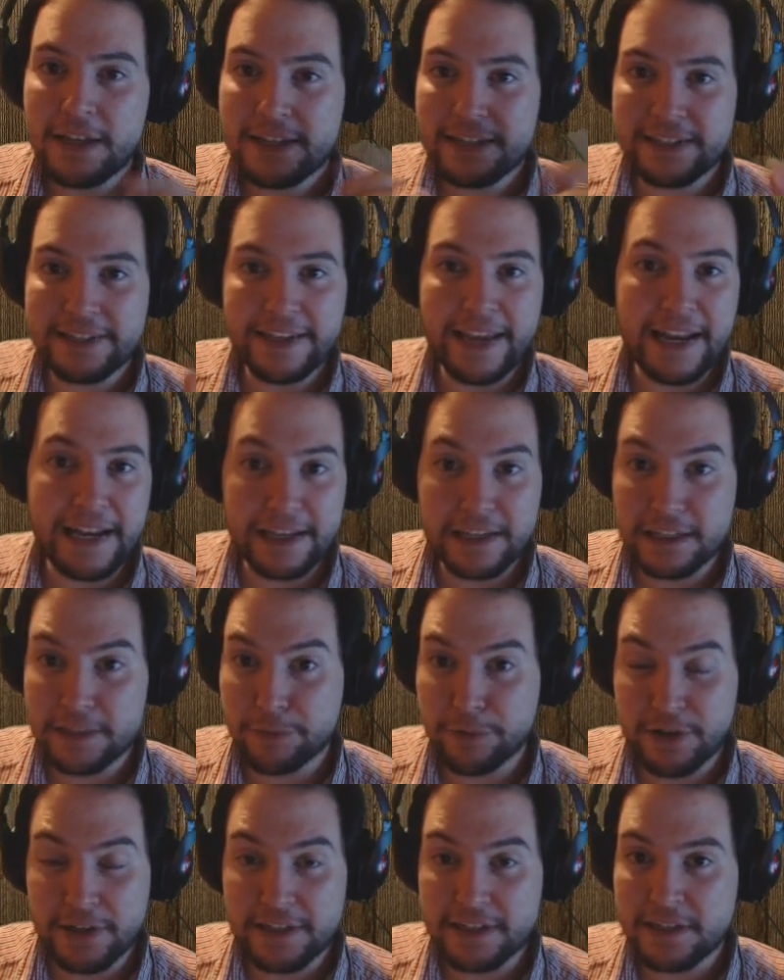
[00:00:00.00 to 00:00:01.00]
Skellige
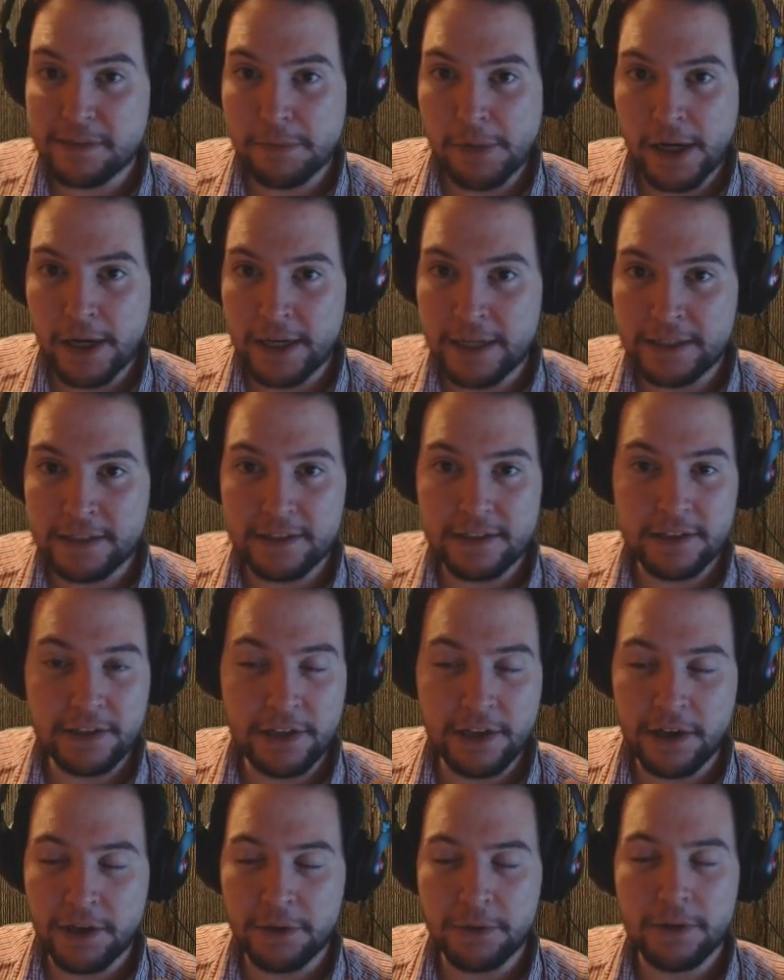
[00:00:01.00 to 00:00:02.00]
springs to mind,
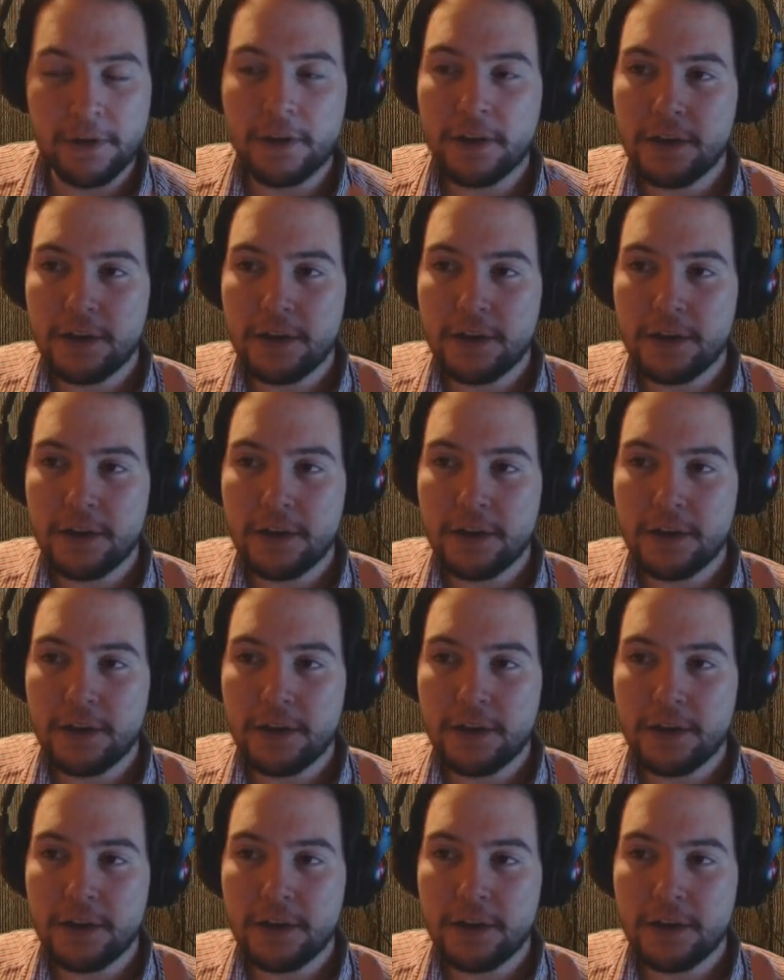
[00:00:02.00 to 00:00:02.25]
you know,